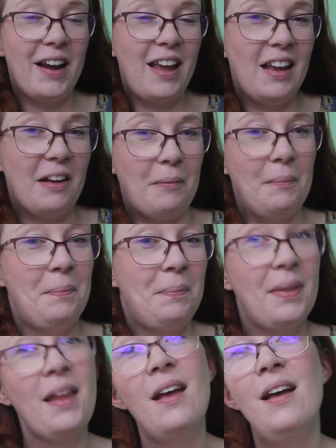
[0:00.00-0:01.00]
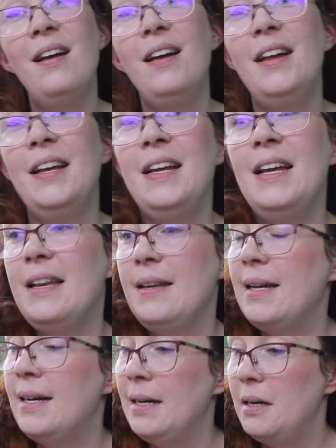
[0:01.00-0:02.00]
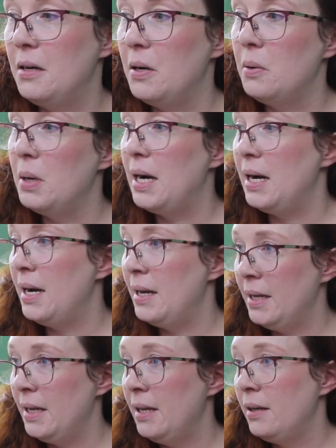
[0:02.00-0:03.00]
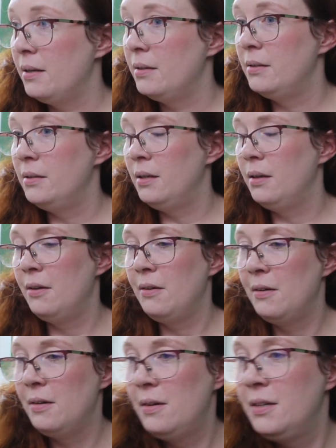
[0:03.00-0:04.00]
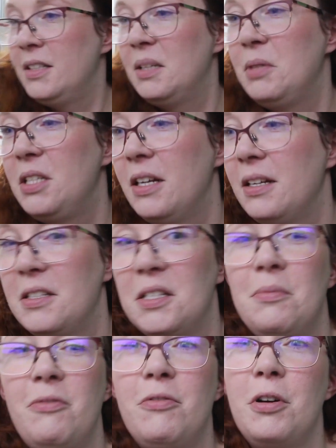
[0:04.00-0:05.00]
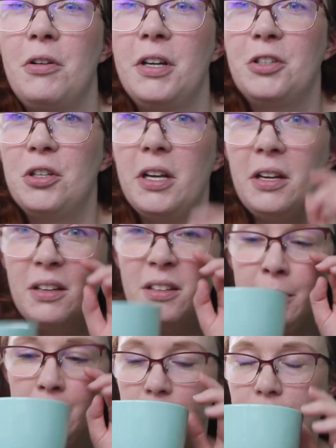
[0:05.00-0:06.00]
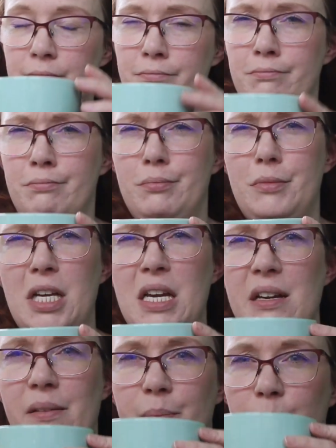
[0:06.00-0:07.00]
I can. Now let me take a sip of water, actually. Tea.